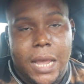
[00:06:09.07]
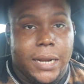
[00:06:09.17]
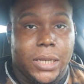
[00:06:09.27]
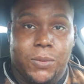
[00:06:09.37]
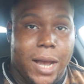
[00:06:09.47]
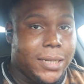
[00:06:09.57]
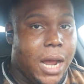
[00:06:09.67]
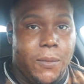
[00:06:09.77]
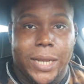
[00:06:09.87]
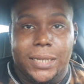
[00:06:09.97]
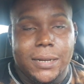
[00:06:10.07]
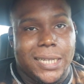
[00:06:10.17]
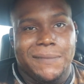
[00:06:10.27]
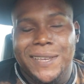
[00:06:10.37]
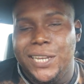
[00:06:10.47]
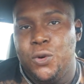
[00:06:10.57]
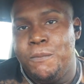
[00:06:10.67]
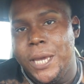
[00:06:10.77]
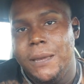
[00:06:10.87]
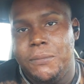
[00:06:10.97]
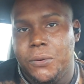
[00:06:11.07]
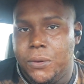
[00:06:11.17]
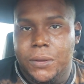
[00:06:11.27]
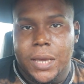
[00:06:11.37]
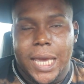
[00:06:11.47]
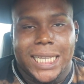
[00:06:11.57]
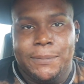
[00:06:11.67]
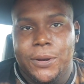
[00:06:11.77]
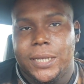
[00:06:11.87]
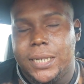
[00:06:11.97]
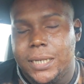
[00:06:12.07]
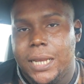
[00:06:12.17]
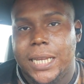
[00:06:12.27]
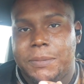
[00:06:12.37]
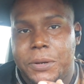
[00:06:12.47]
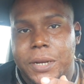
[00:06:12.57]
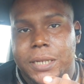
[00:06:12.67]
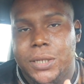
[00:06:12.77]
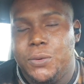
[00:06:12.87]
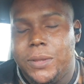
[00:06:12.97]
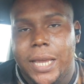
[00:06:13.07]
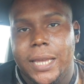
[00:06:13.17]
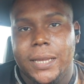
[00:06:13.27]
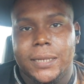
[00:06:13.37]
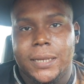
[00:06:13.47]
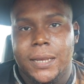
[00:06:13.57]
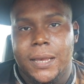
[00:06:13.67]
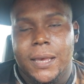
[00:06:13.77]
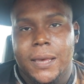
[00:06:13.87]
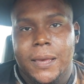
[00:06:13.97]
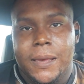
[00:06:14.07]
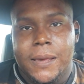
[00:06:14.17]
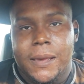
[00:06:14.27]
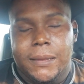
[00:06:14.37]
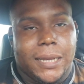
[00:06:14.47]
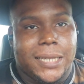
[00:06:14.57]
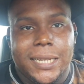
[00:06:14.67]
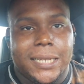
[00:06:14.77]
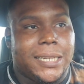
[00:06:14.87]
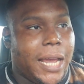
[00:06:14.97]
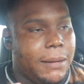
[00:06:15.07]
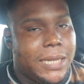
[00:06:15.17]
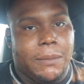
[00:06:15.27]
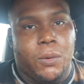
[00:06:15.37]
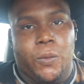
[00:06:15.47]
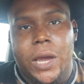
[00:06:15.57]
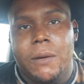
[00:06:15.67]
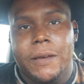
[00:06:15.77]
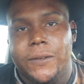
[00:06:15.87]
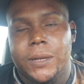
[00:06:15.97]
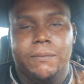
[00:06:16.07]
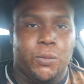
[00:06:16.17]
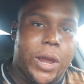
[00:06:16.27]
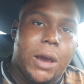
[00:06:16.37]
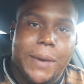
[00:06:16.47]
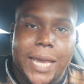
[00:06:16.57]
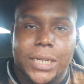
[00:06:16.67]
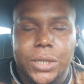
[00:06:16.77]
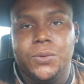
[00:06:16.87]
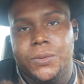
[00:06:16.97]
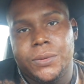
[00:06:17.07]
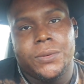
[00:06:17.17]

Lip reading: That's why it's always good to meet new people, experience new things. That's in the same type of realm as you.